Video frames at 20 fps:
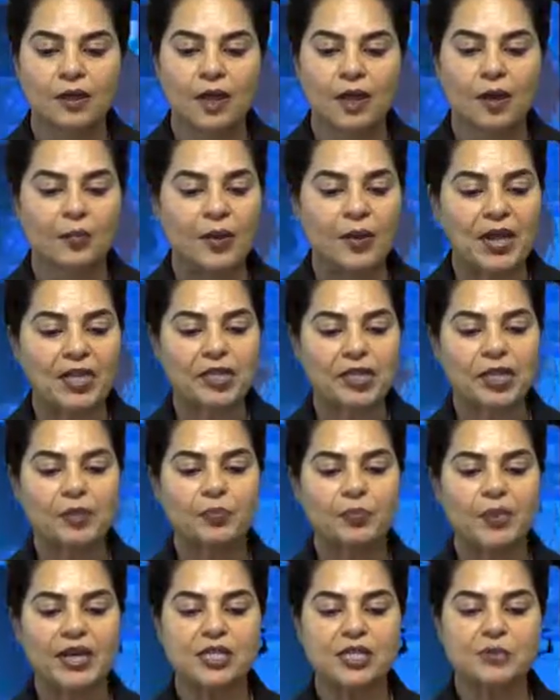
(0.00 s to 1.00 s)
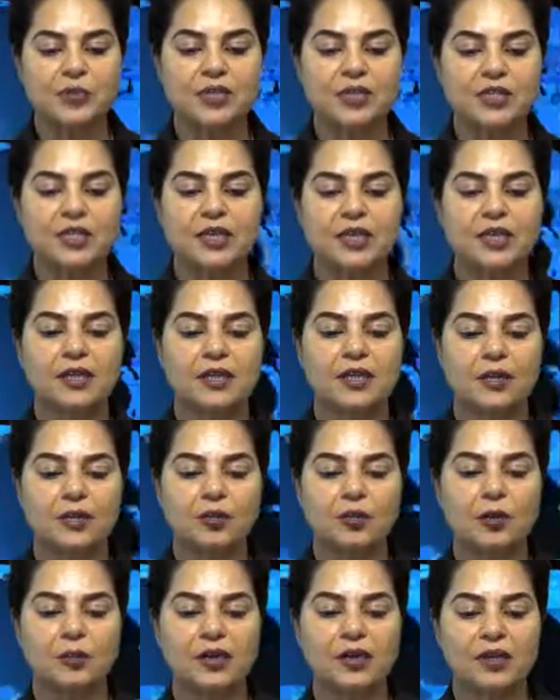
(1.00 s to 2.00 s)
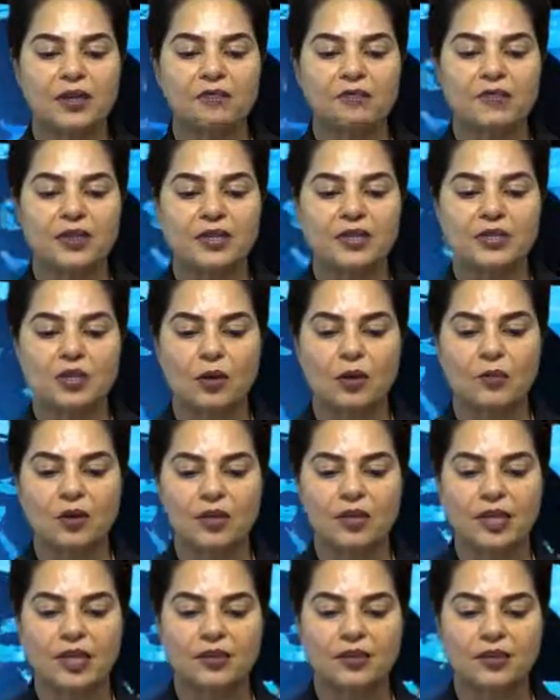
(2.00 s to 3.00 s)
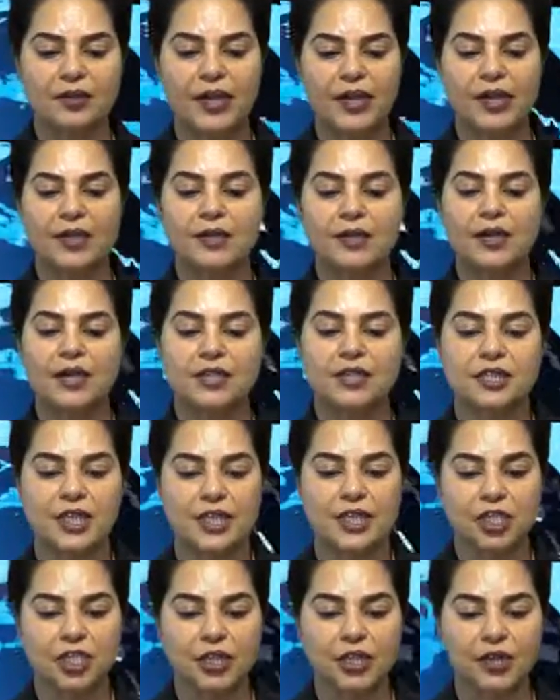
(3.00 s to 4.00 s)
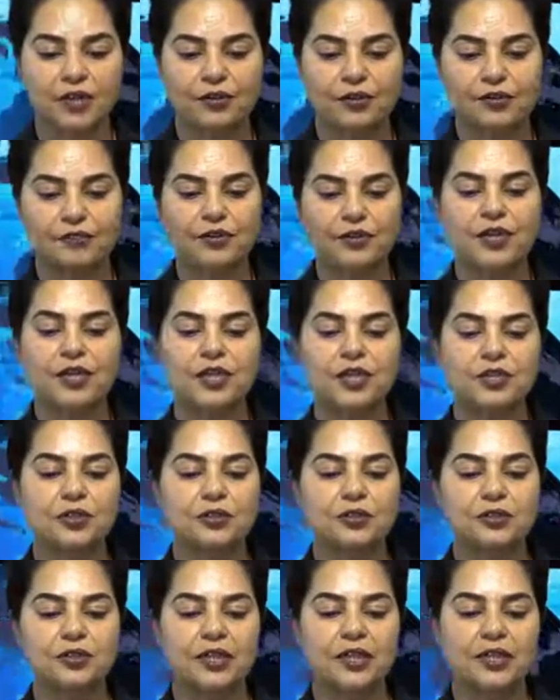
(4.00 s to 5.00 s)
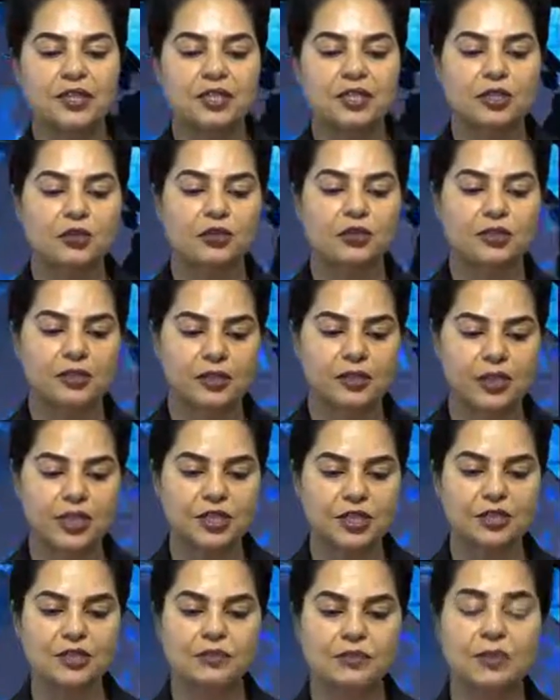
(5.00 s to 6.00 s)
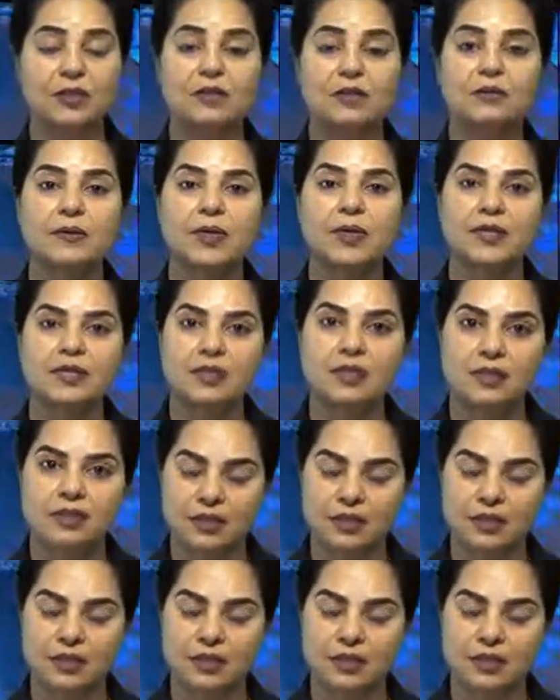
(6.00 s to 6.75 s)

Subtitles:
A Beijing-based political and economic affairs commentator, Aina Tangen, referring to New Delhi's close relations with the West,